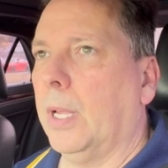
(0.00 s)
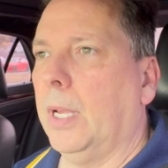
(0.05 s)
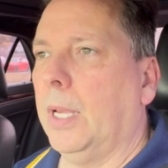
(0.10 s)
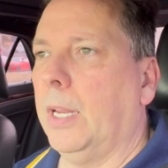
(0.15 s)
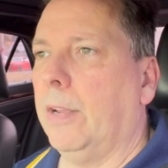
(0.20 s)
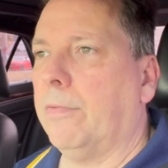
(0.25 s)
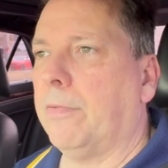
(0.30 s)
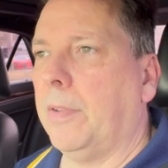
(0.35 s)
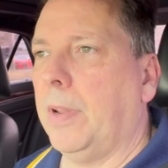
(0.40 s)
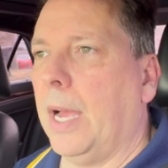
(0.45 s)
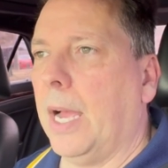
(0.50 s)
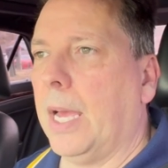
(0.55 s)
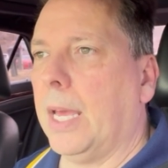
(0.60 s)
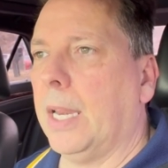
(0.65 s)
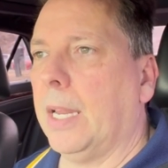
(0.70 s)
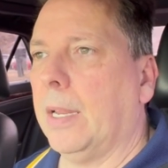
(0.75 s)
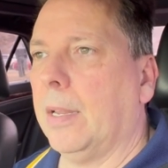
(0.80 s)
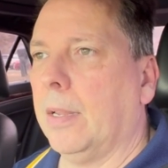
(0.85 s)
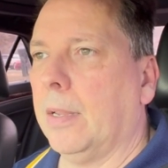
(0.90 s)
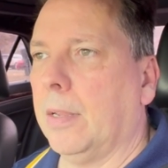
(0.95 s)
And if not,
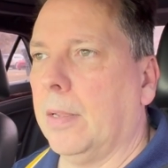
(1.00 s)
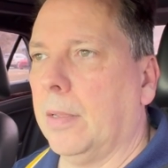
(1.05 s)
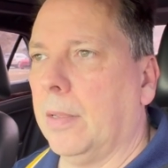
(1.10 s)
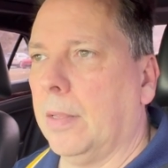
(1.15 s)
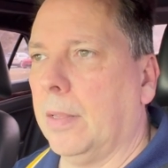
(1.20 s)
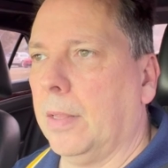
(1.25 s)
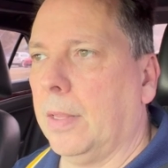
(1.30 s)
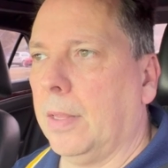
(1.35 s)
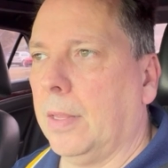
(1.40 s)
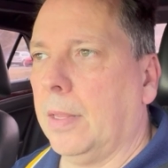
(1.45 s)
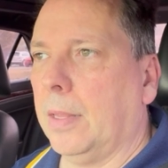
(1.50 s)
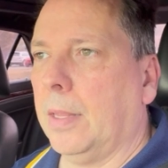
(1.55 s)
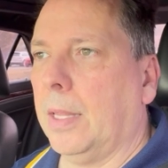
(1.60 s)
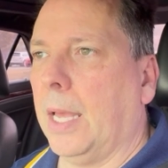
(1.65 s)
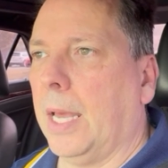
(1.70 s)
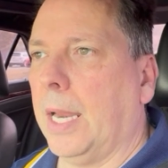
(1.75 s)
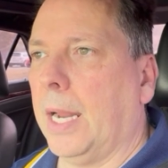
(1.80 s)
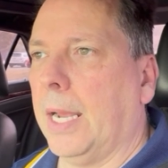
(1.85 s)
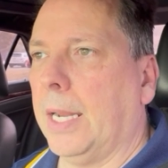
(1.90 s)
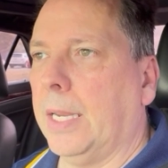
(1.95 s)

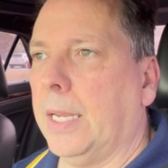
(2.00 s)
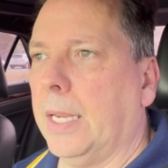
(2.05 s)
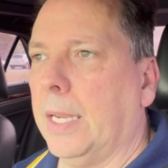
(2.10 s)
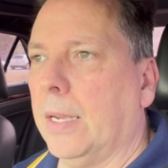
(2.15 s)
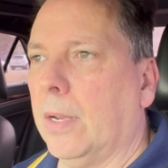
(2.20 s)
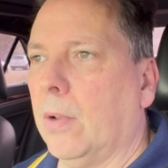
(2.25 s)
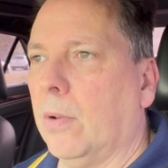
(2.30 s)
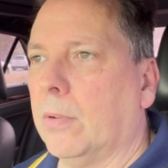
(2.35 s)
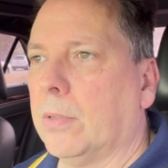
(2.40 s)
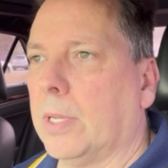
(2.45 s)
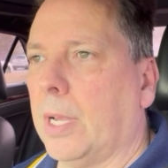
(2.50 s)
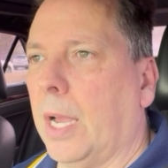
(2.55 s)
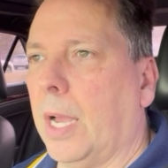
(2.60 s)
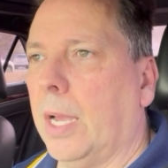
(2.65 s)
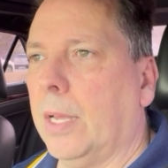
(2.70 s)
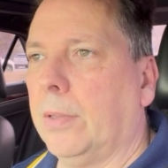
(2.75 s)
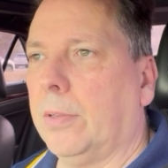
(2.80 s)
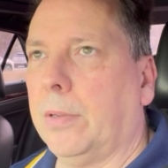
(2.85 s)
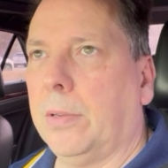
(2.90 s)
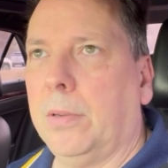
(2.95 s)
that idea goes
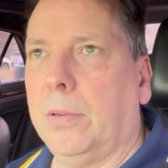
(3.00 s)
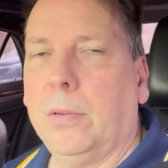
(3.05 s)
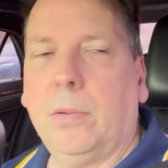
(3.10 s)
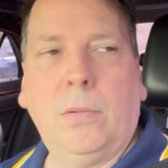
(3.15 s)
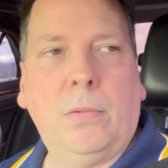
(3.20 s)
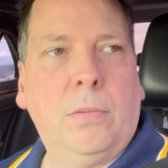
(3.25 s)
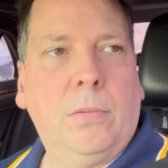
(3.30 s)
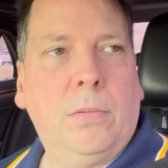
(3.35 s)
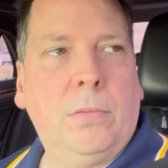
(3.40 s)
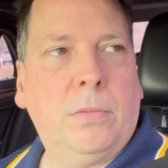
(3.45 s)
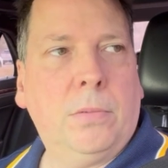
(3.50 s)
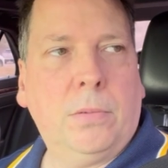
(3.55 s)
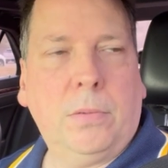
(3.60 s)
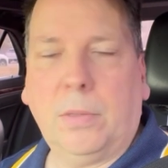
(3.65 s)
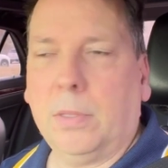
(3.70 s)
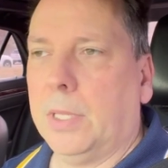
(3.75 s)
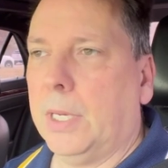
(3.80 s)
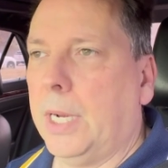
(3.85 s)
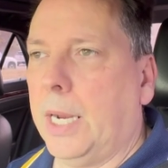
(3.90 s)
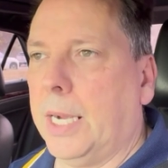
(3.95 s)
on to
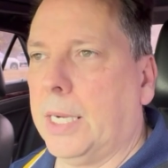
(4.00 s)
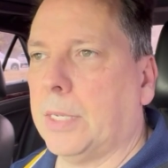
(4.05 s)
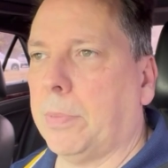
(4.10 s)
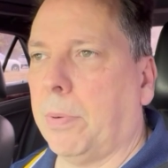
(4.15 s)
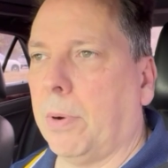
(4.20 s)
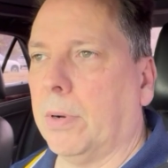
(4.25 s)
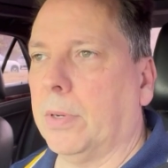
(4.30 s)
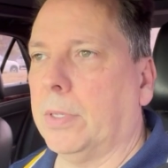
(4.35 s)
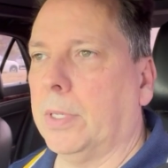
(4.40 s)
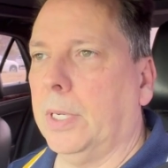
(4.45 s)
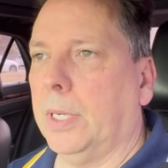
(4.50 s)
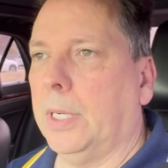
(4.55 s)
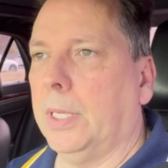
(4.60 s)
the next person.